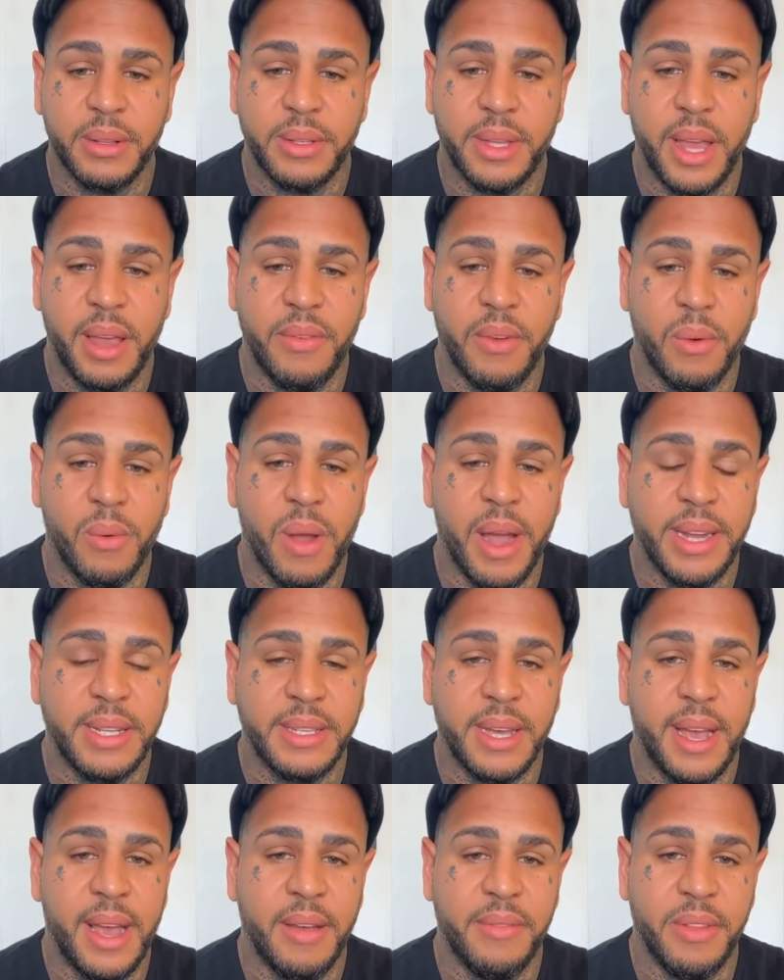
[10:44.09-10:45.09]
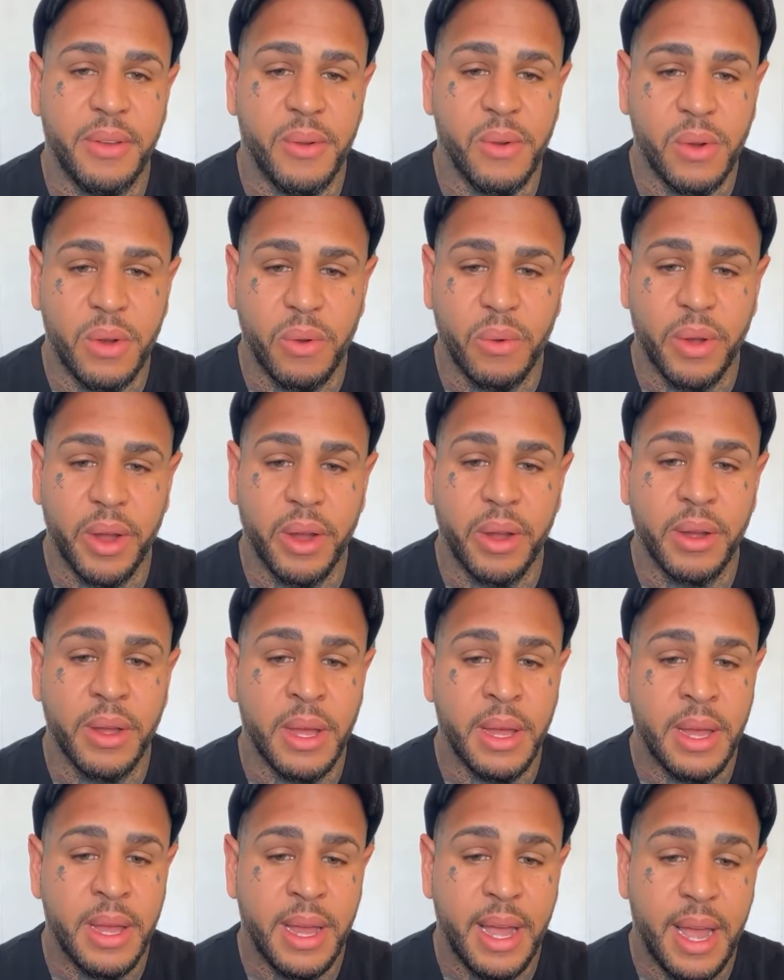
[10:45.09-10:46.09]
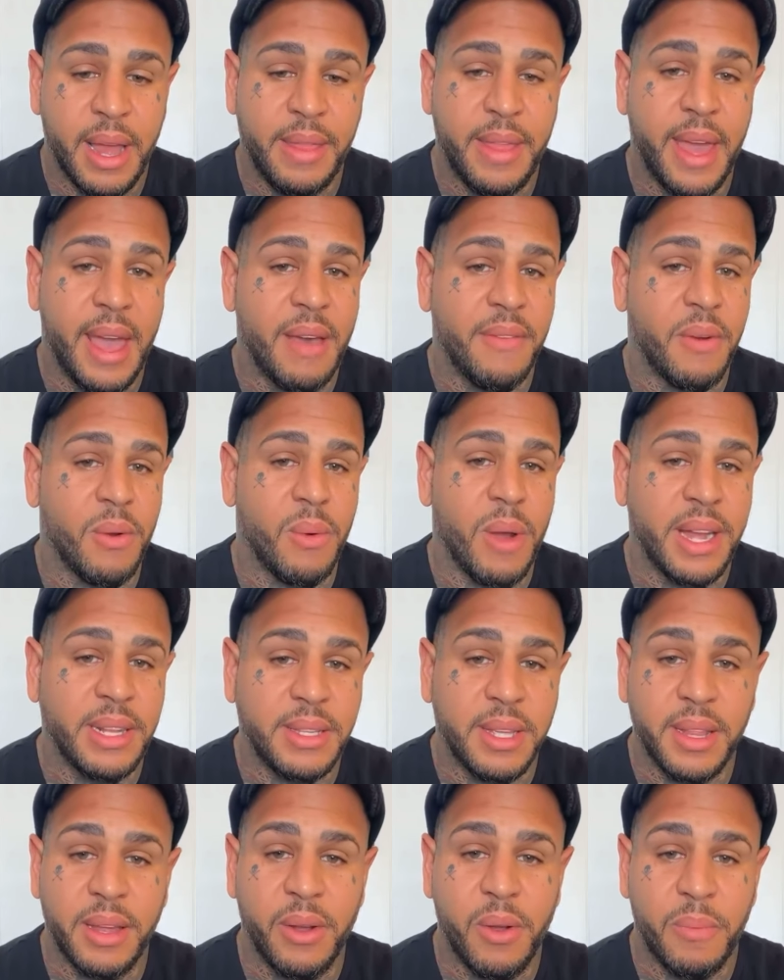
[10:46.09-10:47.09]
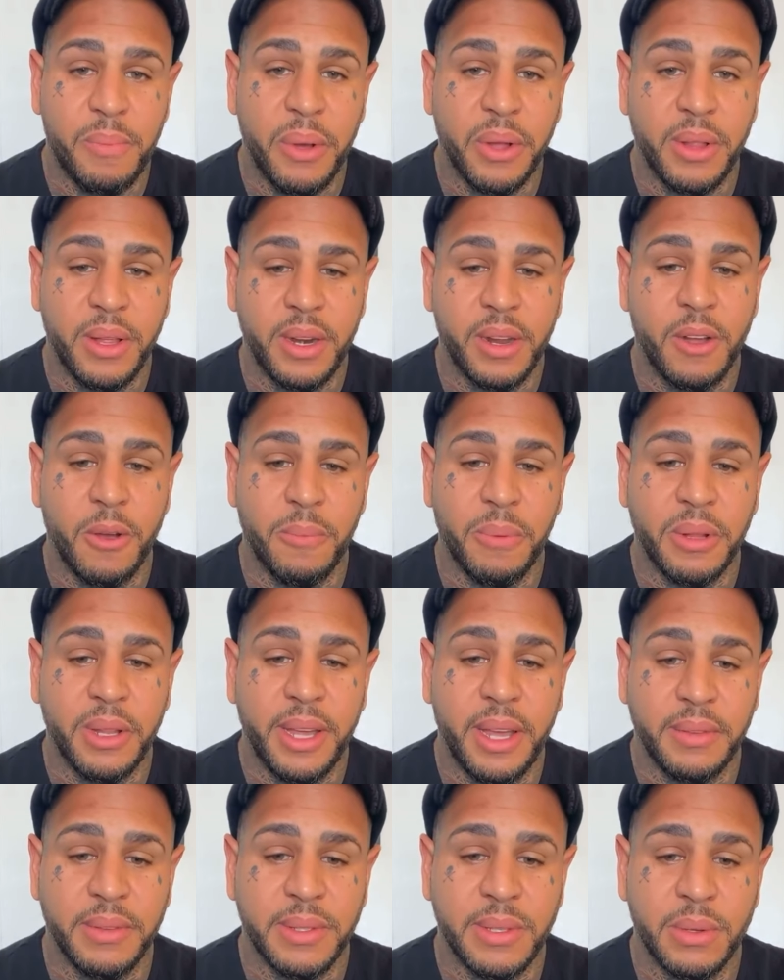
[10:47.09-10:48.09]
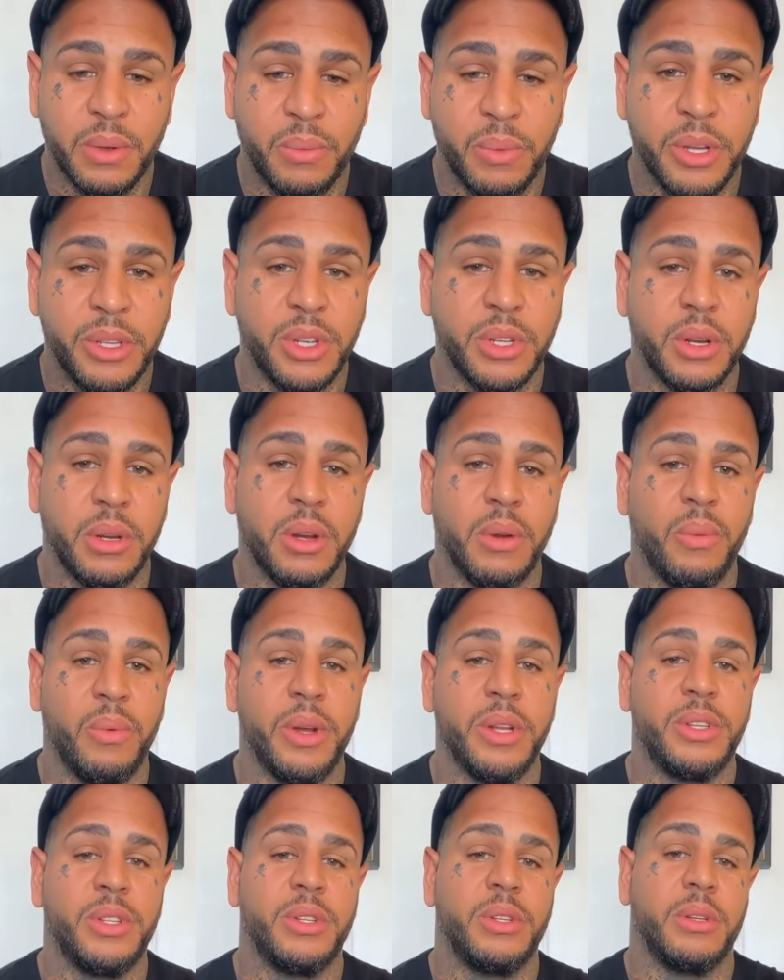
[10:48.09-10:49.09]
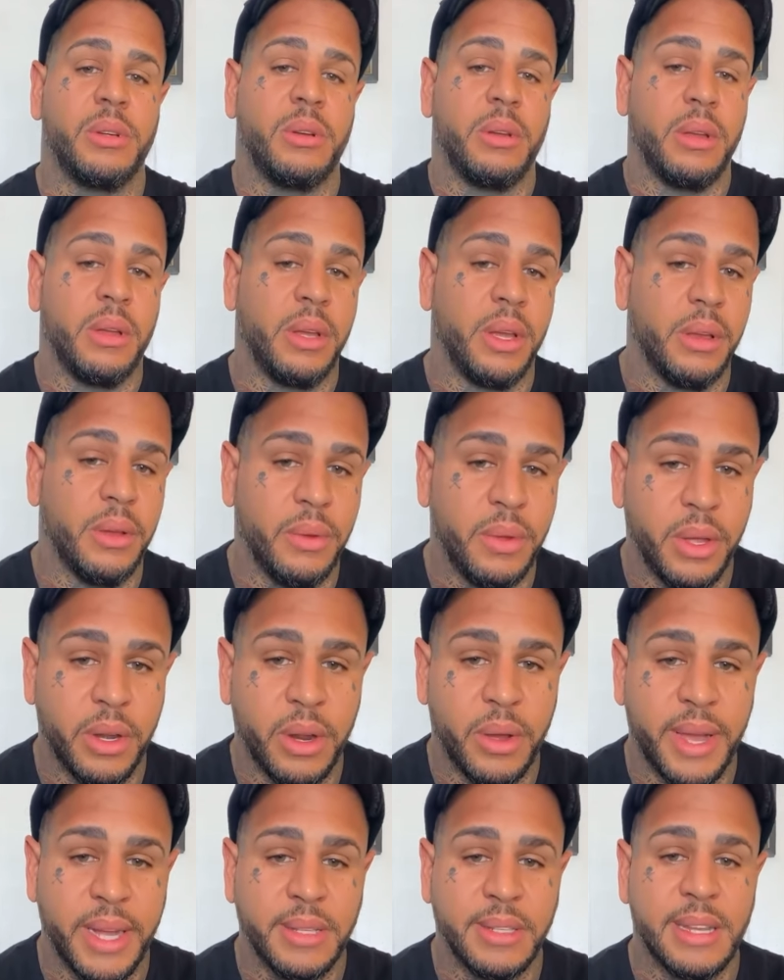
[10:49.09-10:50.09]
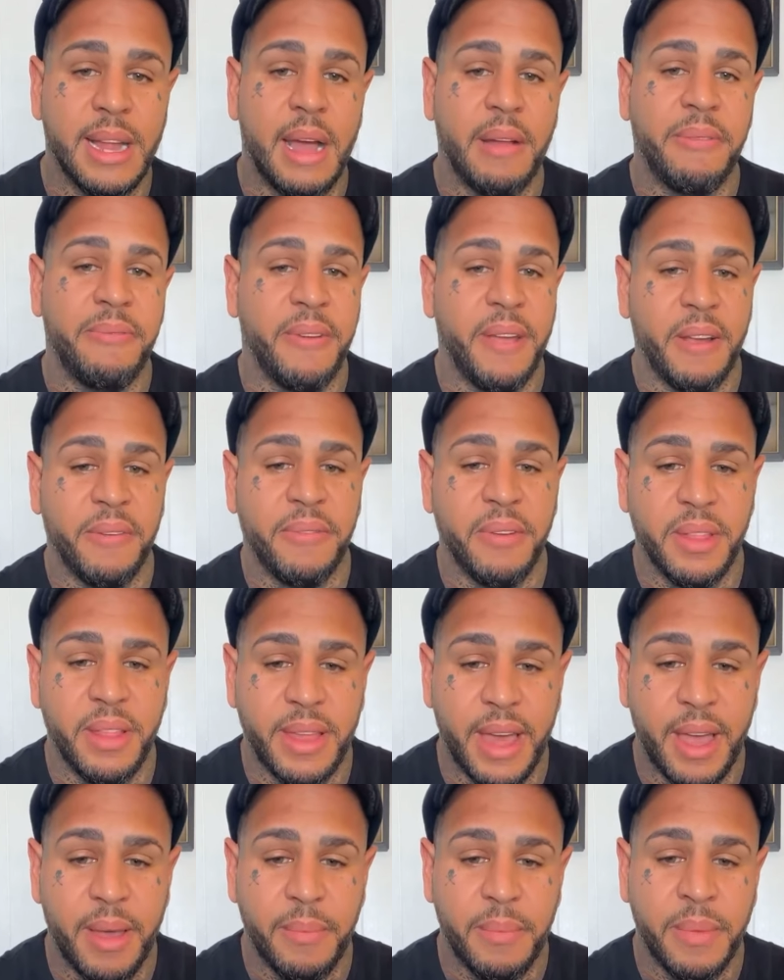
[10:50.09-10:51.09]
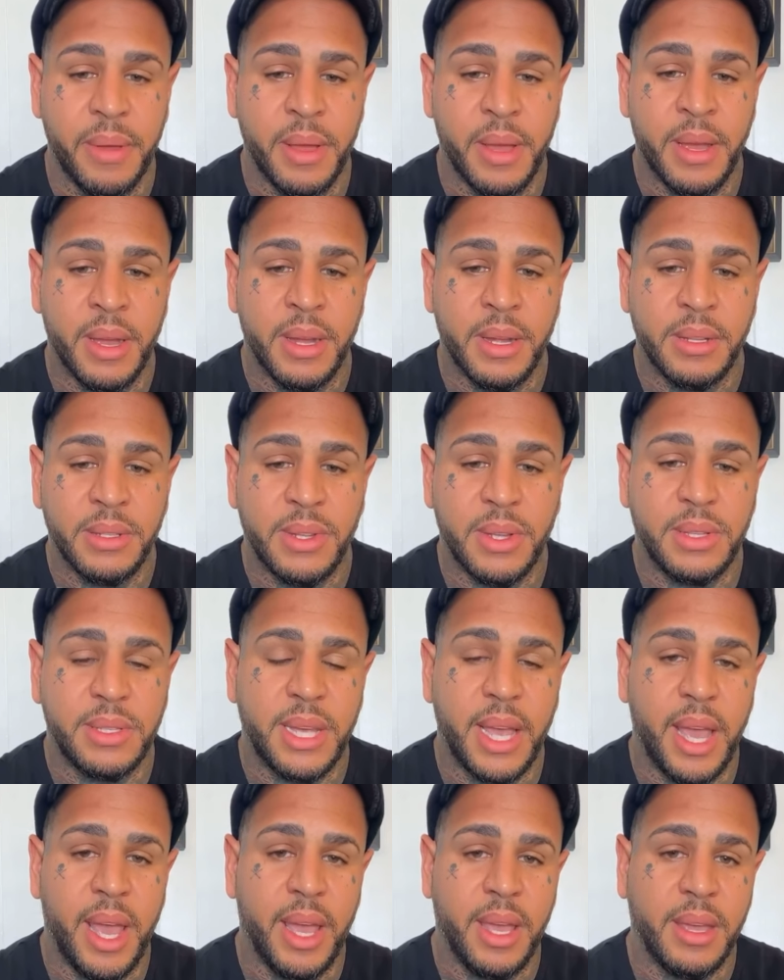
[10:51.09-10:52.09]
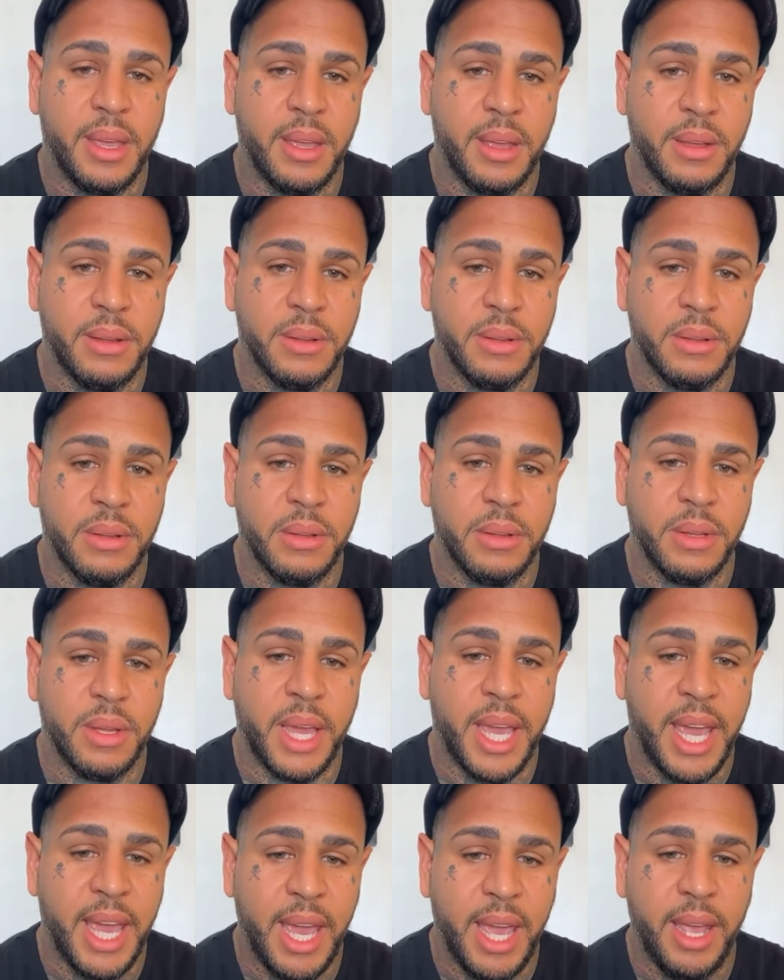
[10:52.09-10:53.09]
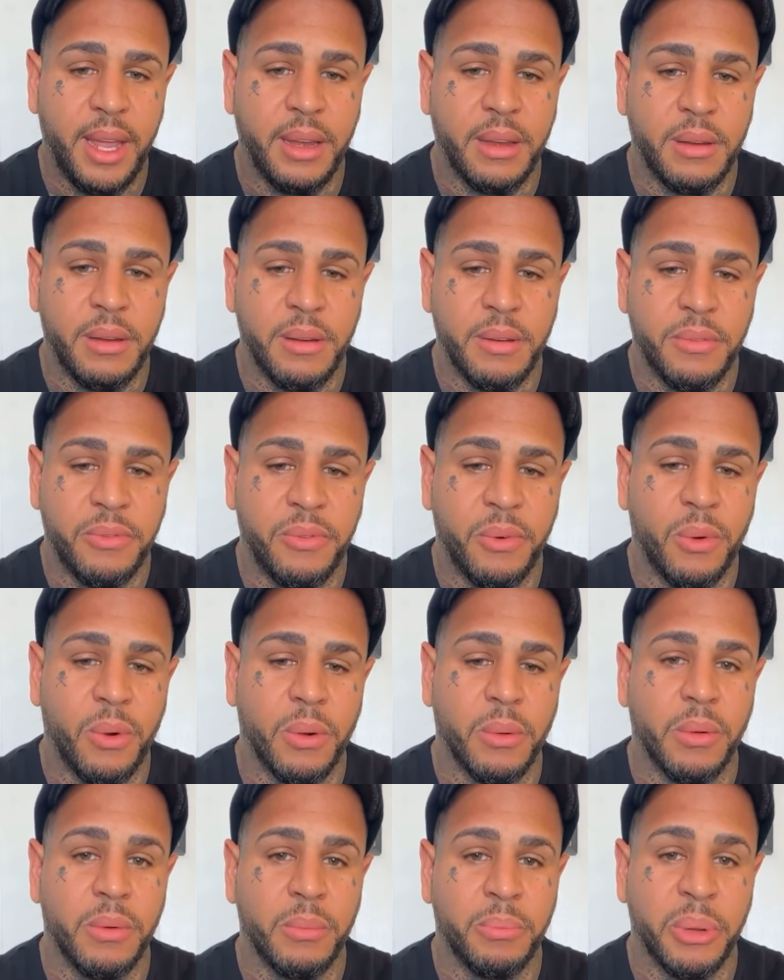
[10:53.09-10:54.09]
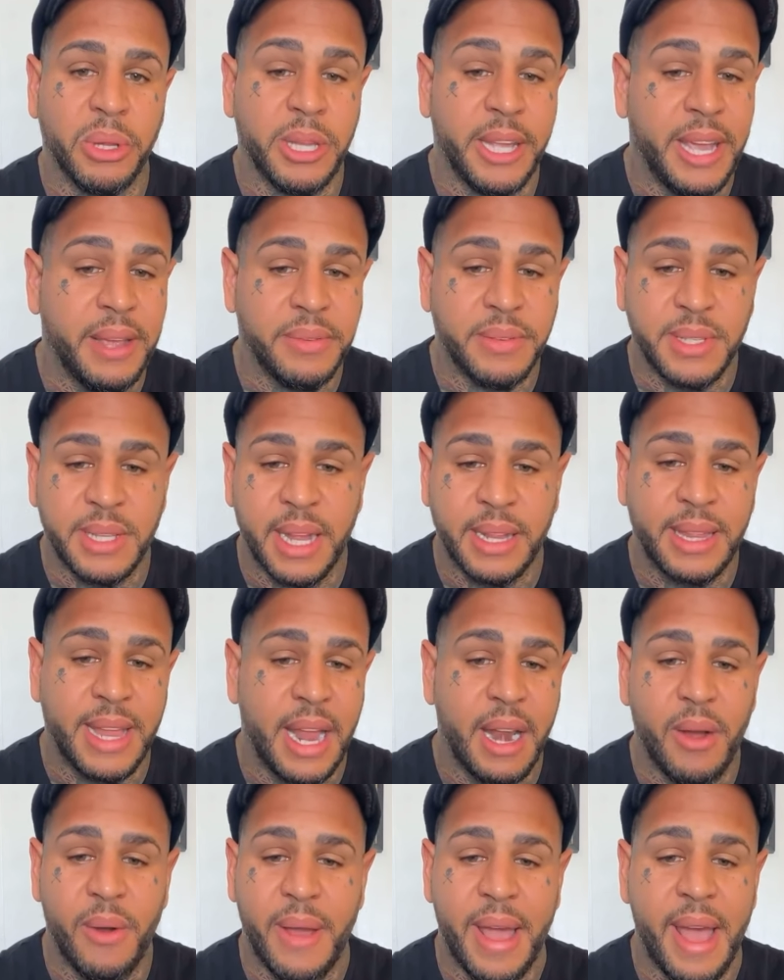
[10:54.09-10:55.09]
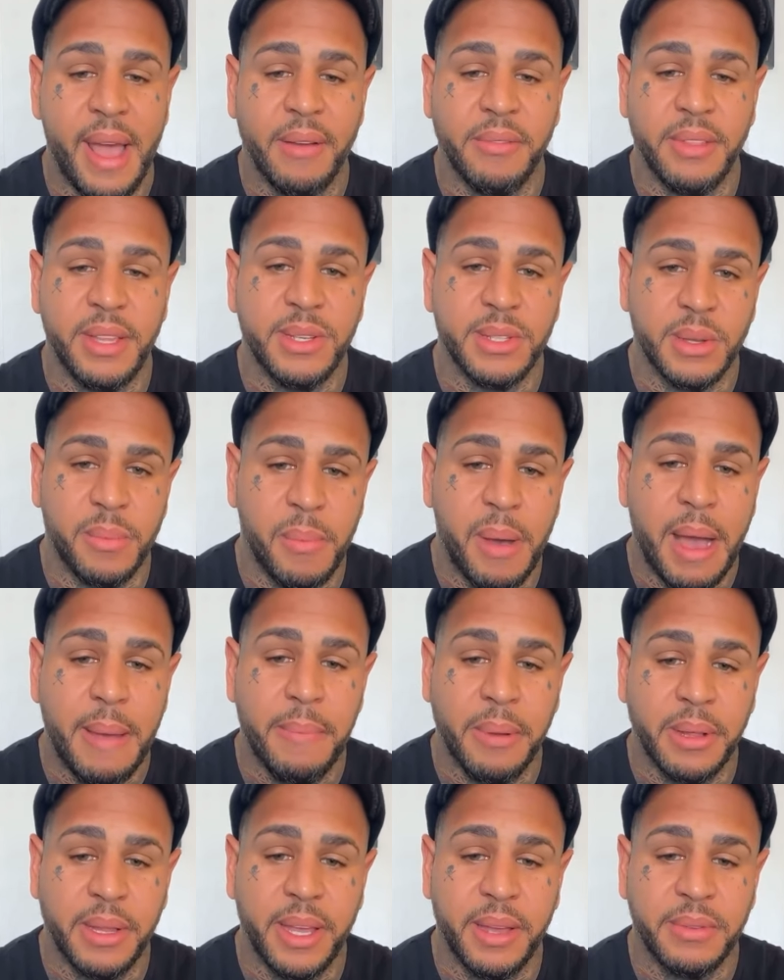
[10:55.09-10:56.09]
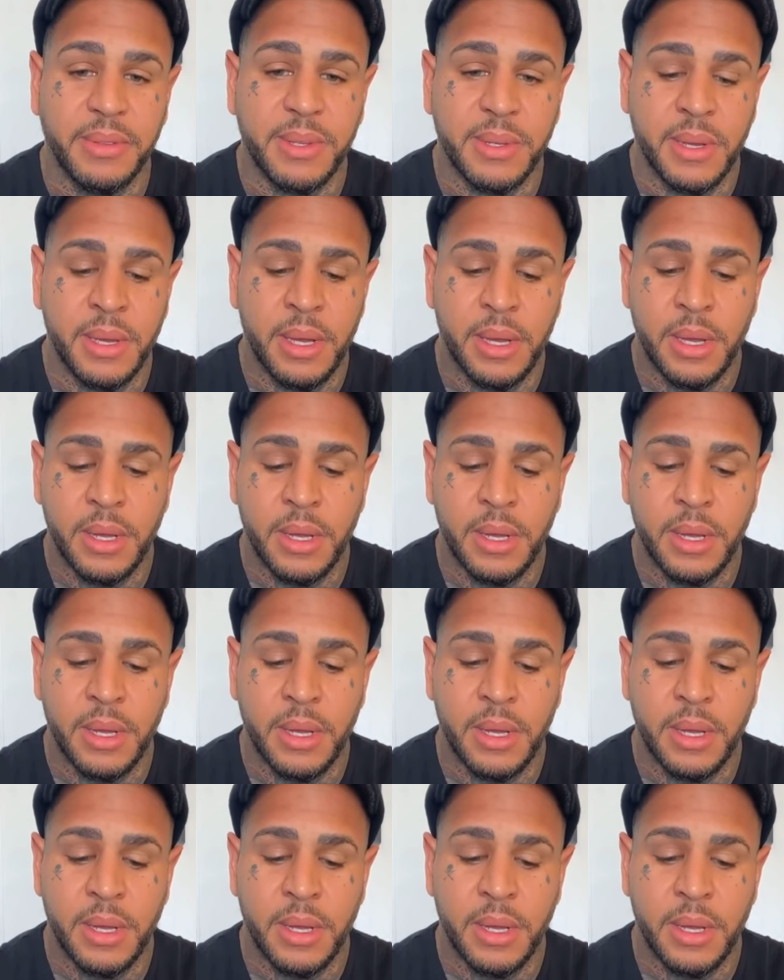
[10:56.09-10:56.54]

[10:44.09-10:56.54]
They have a right to have their own career and they have a right to their own political beliefs, which are which you know, it's not fair for them to take heat for beliefs that they don't have. These are my beliefs.